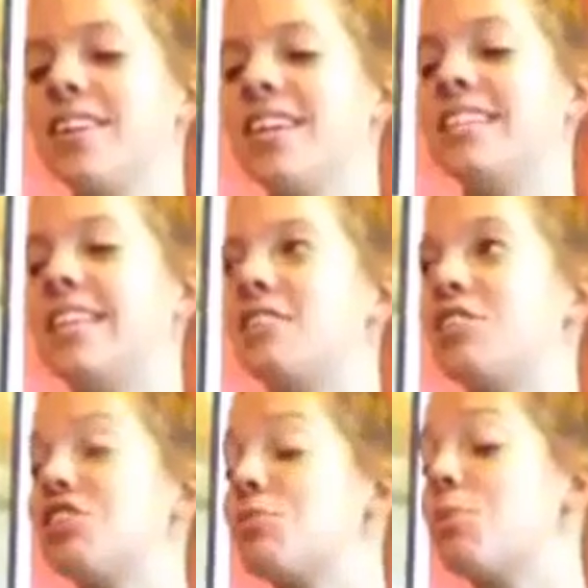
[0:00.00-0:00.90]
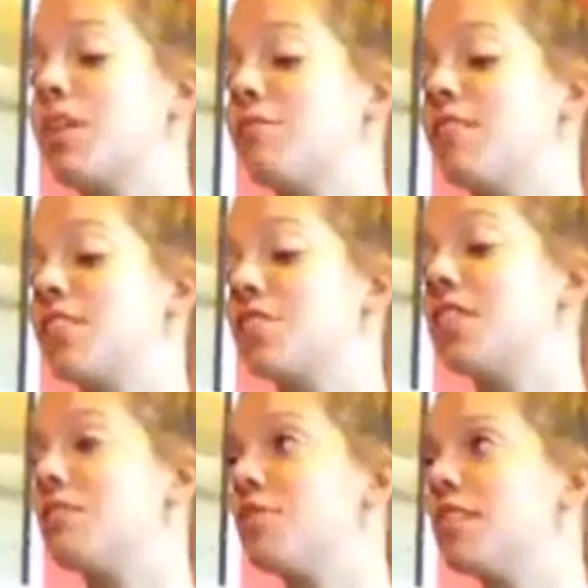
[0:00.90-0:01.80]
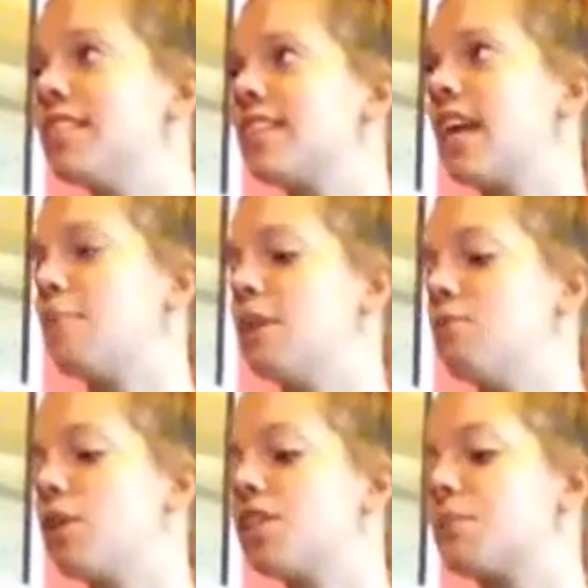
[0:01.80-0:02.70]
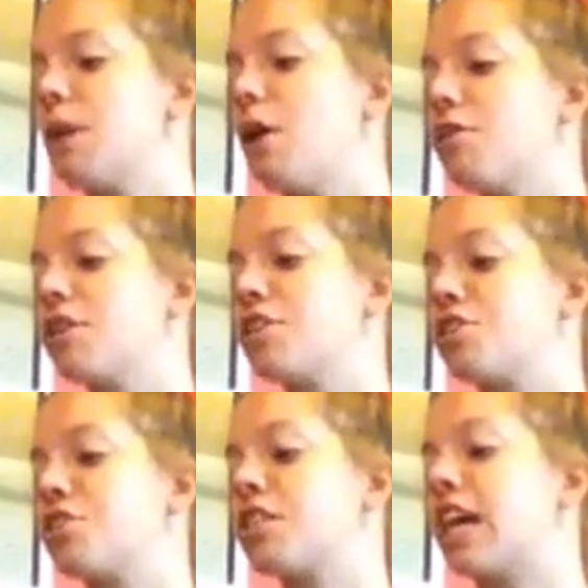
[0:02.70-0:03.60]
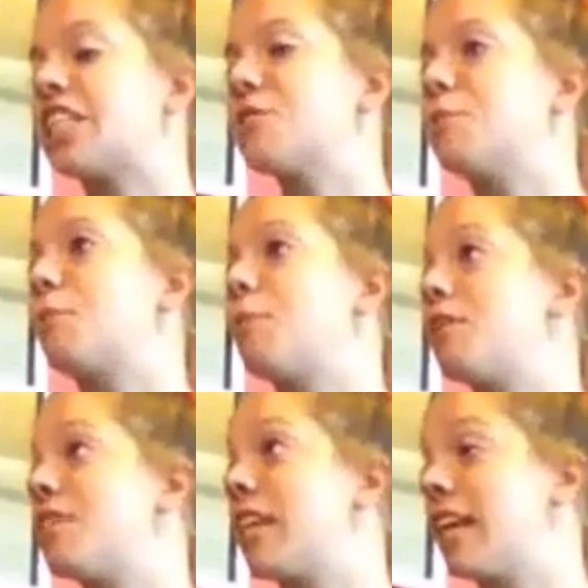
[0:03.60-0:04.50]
Is Down syndrome only a physical difference? I mean, what are some health concerns that I should be prepared to